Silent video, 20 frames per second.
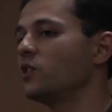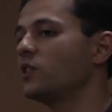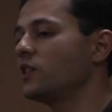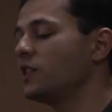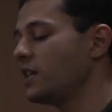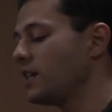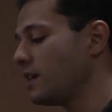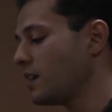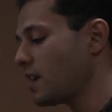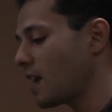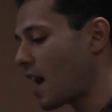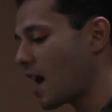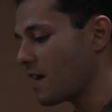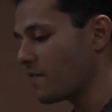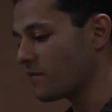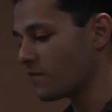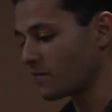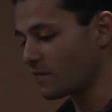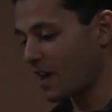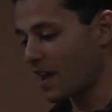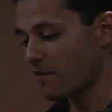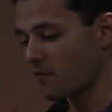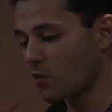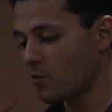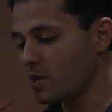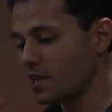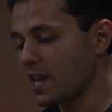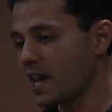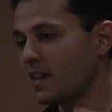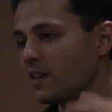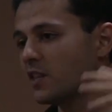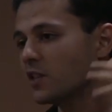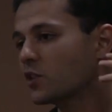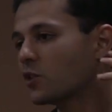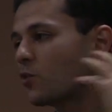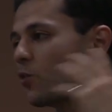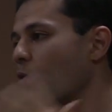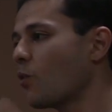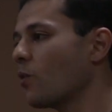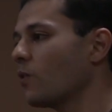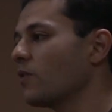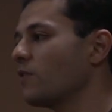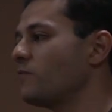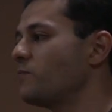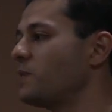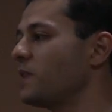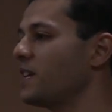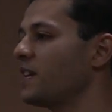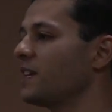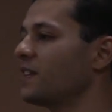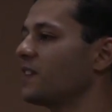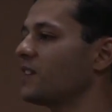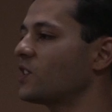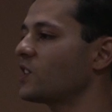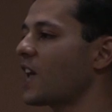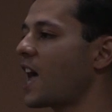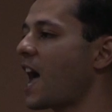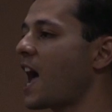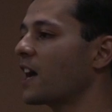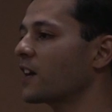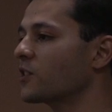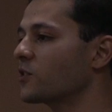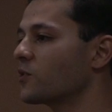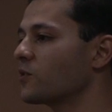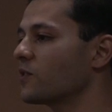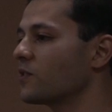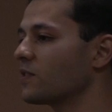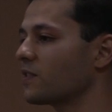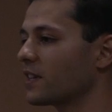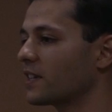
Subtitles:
You see, I've always had this goal of being this actor,